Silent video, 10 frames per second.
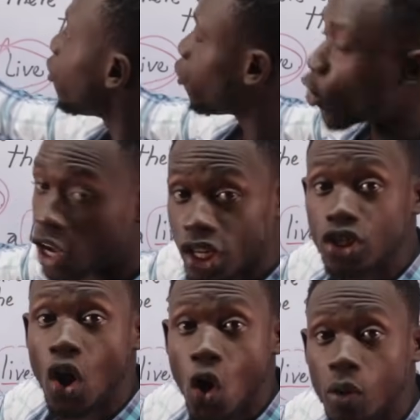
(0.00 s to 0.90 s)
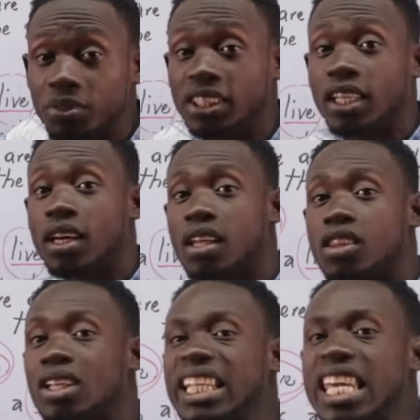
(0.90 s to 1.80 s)
fe yo, m'di
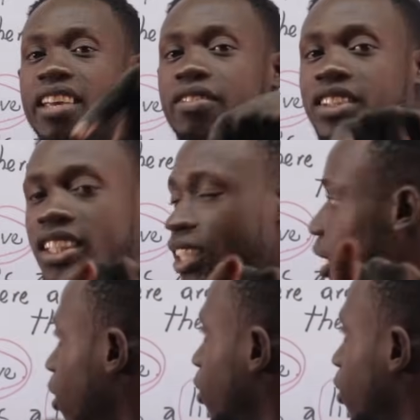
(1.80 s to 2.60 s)
the leaves.